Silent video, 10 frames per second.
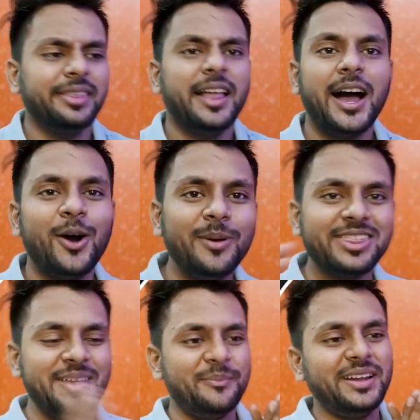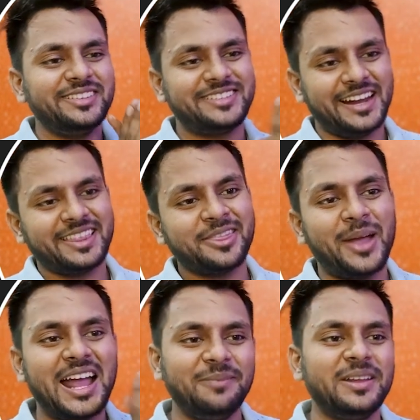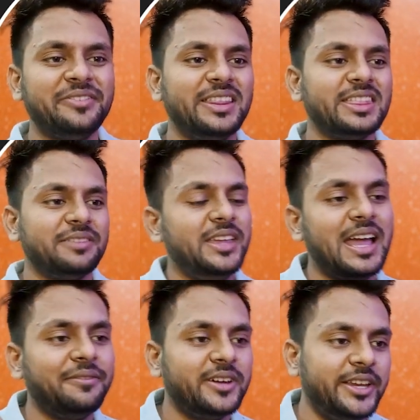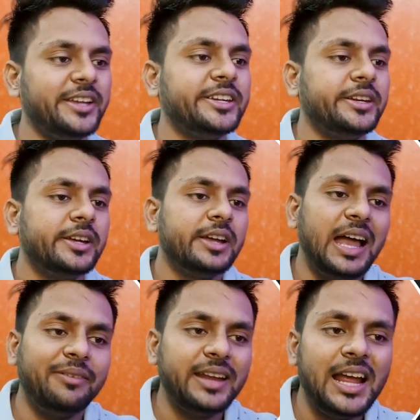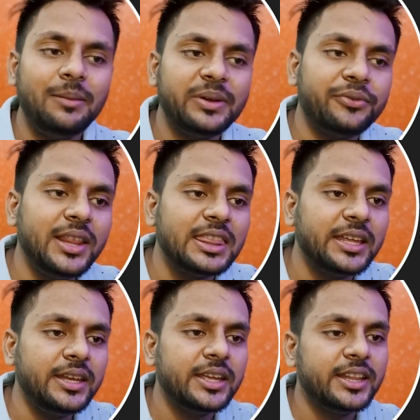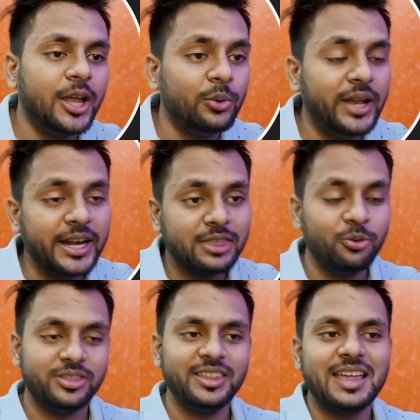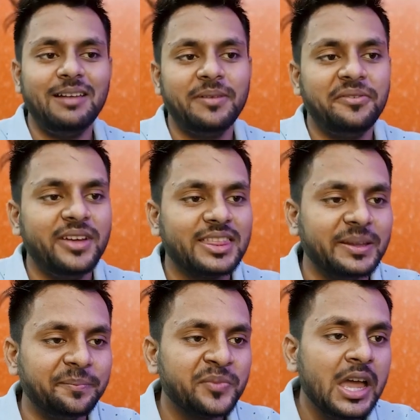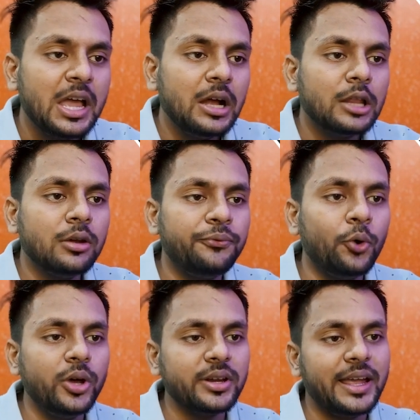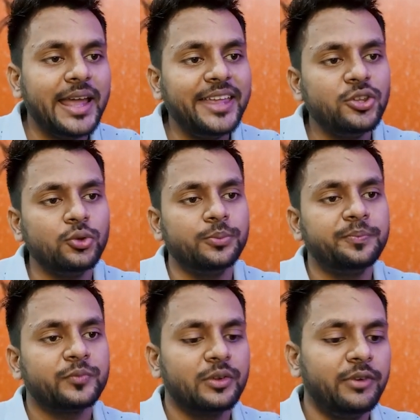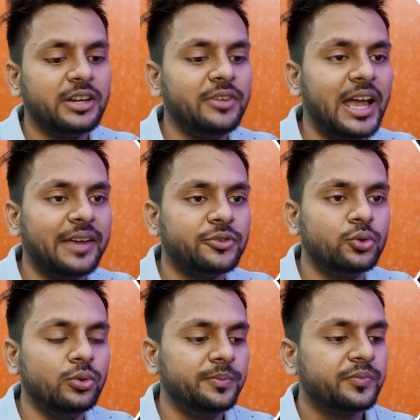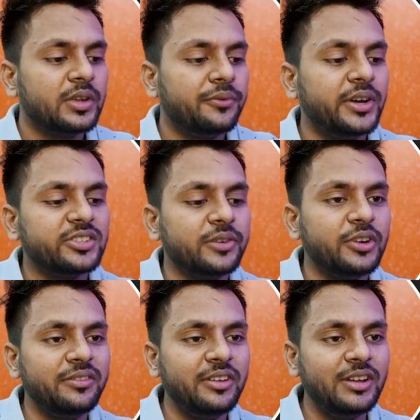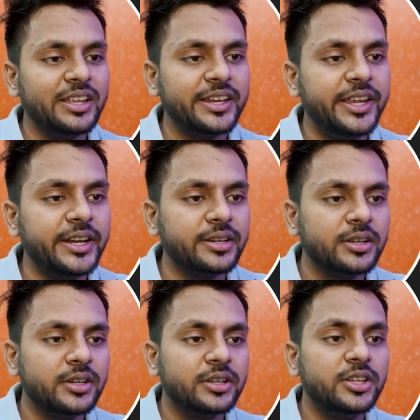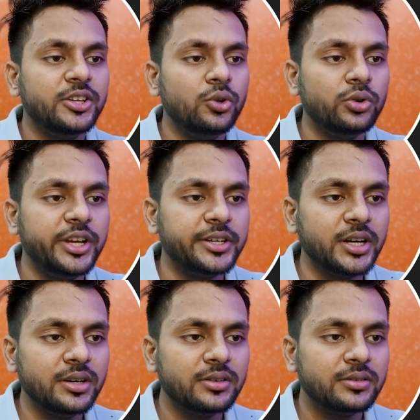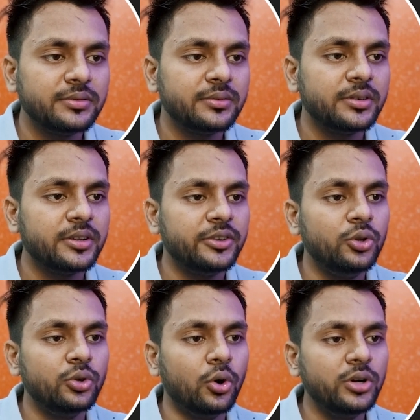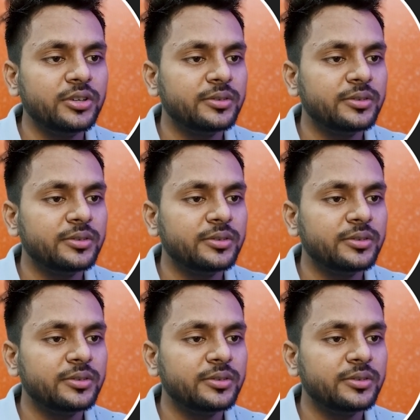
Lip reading: How much simple is that? So helper function, we have created our helper function. Now let's use this helper function. So for enqueue, what we have to do, first of all we will create the new data, new node,